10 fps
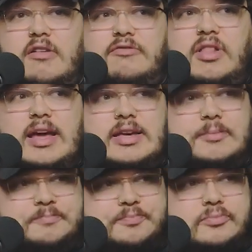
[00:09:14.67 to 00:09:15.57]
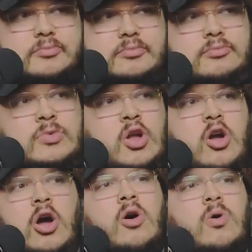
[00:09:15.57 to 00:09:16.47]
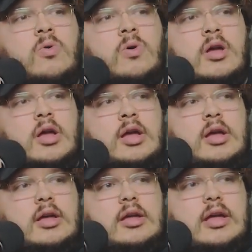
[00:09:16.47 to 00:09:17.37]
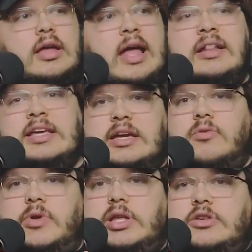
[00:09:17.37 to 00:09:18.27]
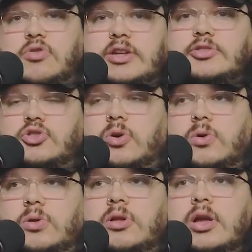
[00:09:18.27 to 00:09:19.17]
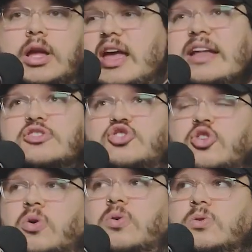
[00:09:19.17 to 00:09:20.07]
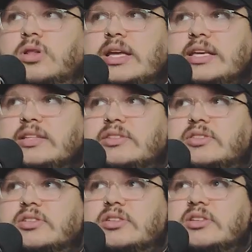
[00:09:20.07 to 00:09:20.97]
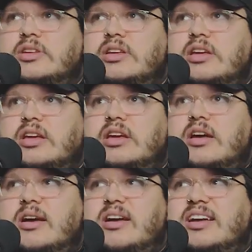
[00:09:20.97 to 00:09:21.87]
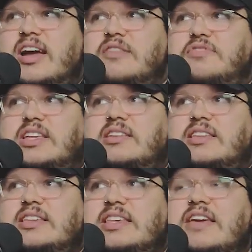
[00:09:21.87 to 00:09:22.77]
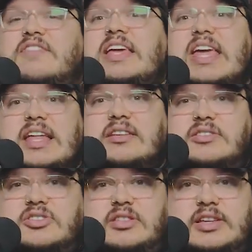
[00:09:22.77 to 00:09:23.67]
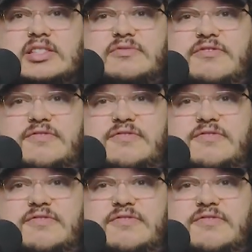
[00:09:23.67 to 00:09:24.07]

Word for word: of like oh Ellie can really trust Joel and Joel is uh, kind of giving in to this